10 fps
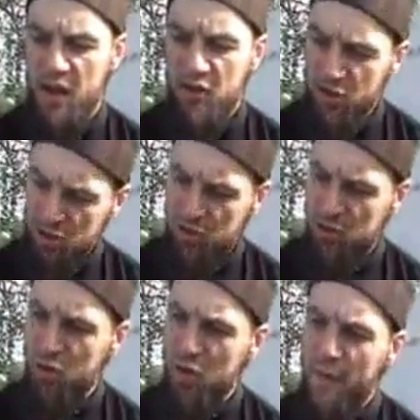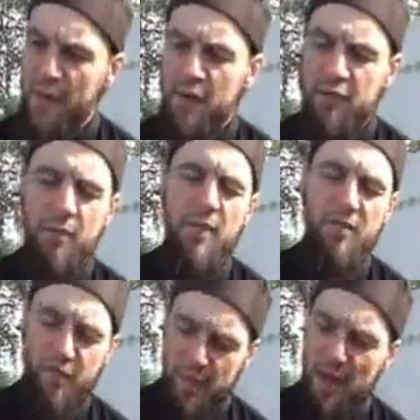and I just knew
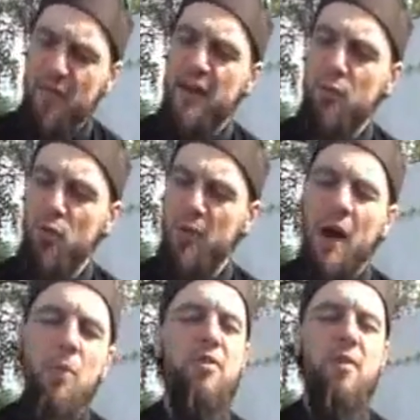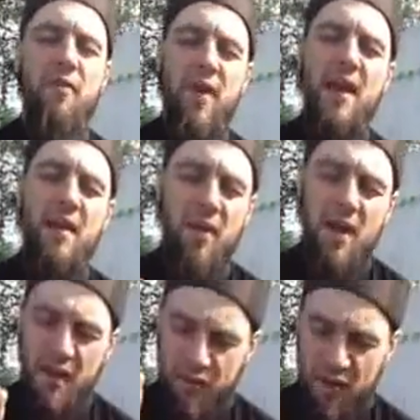from that very moment that was the
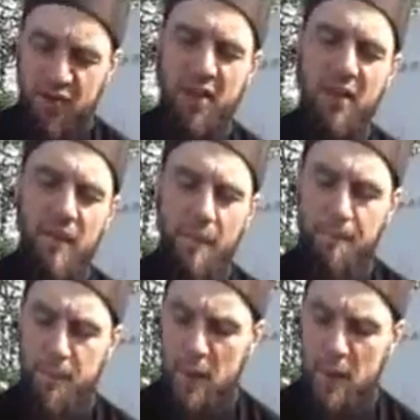very, very first thing.